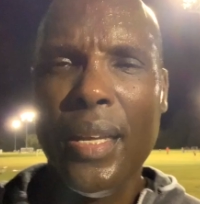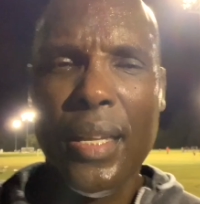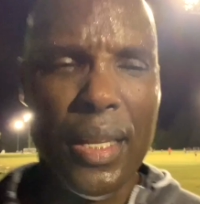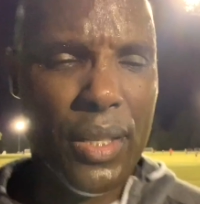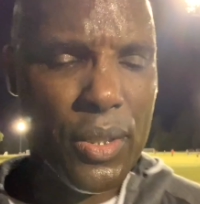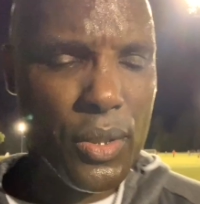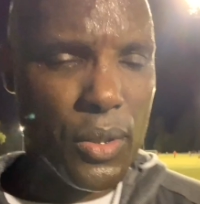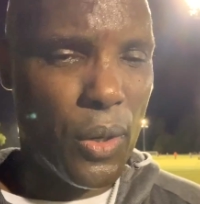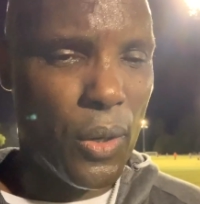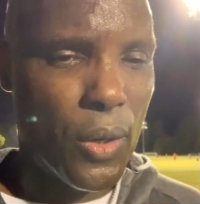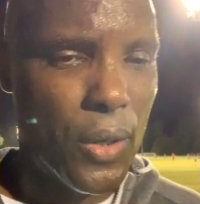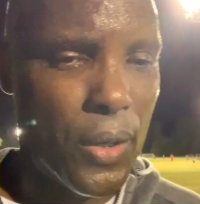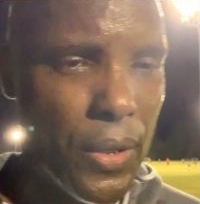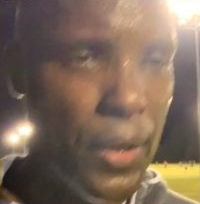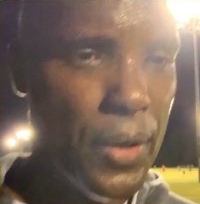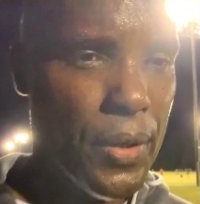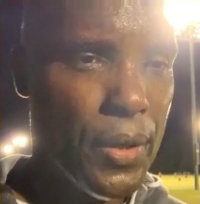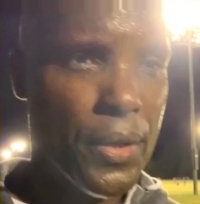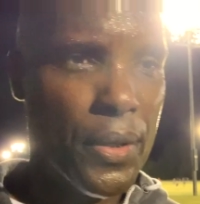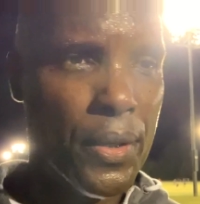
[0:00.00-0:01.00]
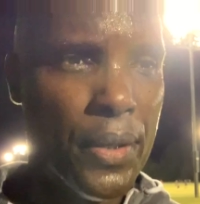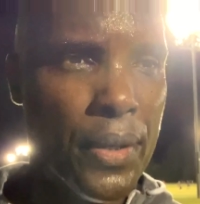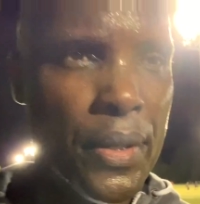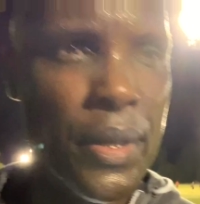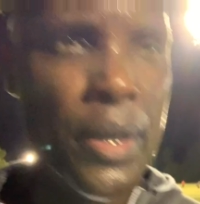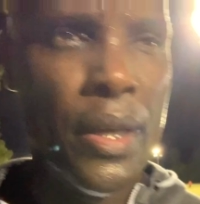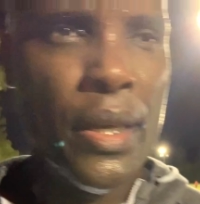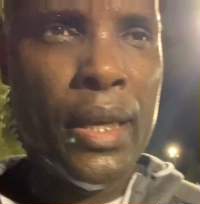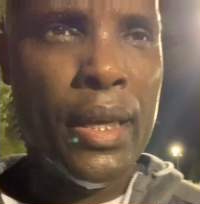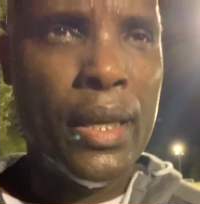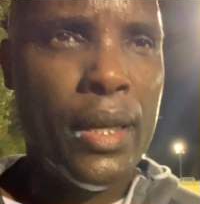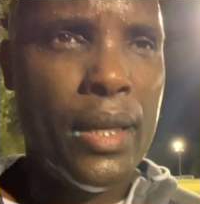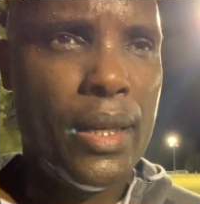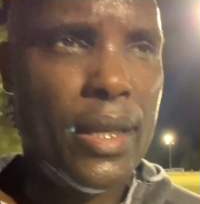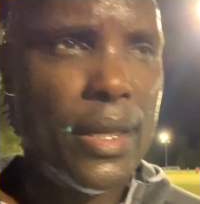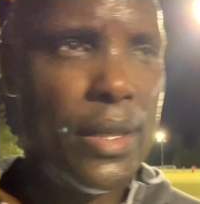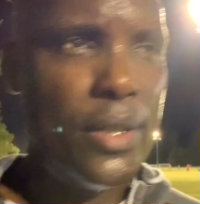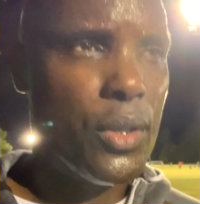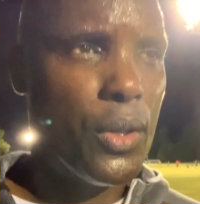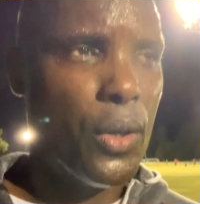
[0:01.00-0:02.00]
Let's go.
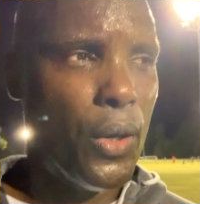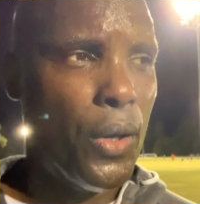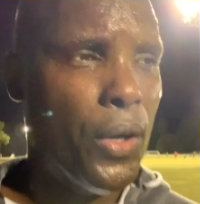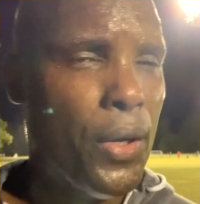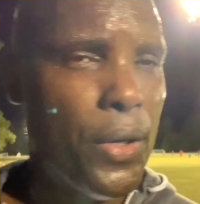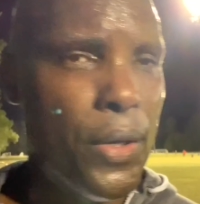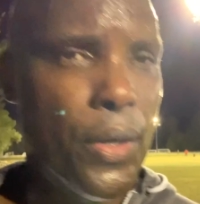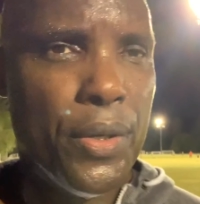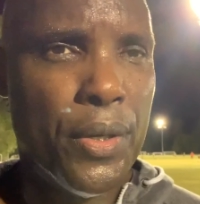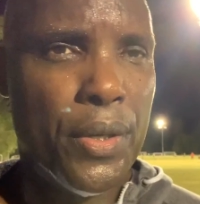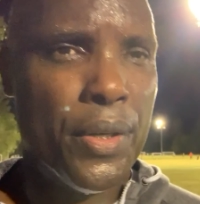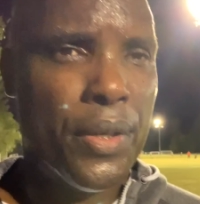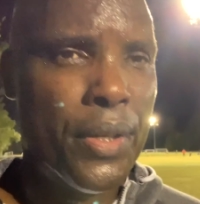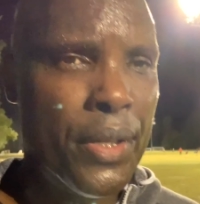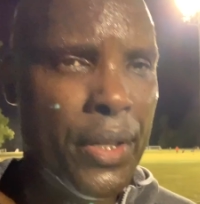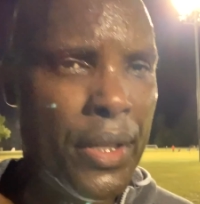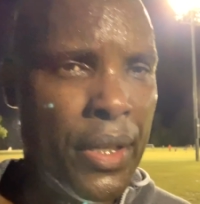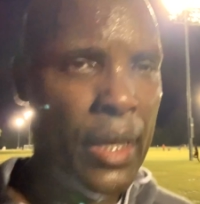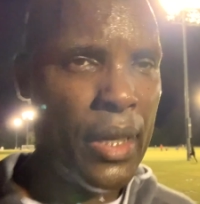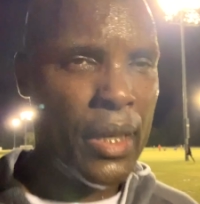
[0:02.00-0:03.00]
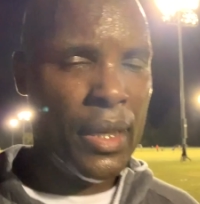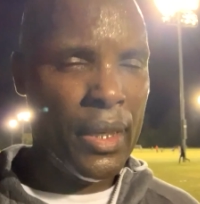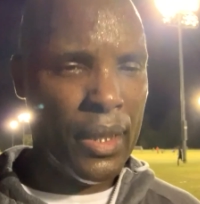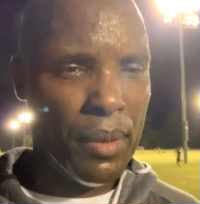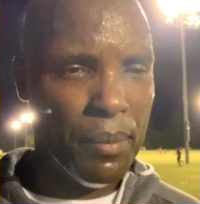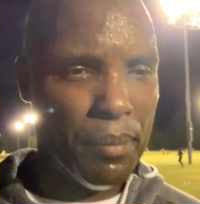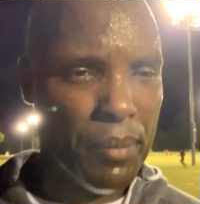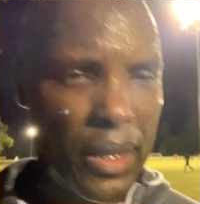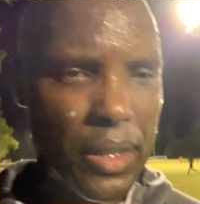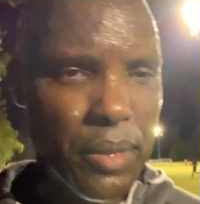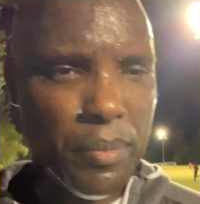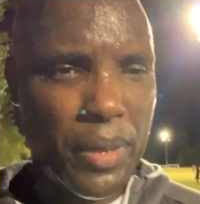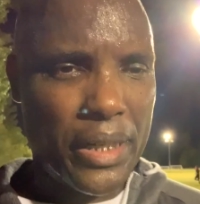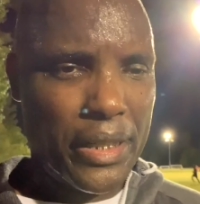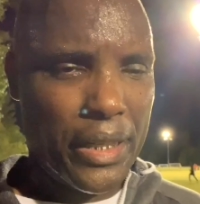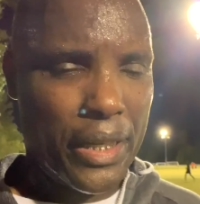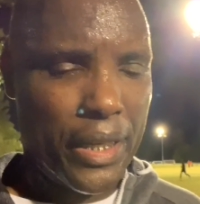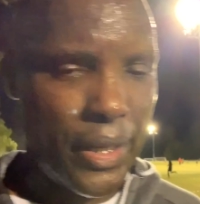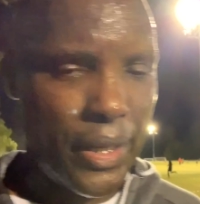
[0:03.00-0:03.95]
Let's go. Muddy, muddy.